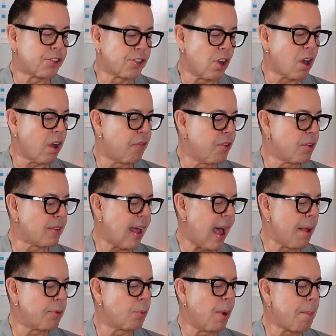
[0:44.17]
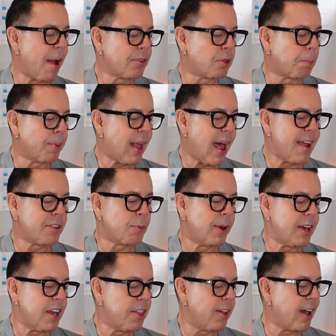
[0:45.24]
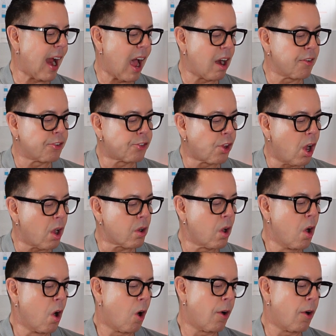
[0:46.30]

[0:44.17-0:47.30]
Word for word: stuck a few times when my supplies were either out of stock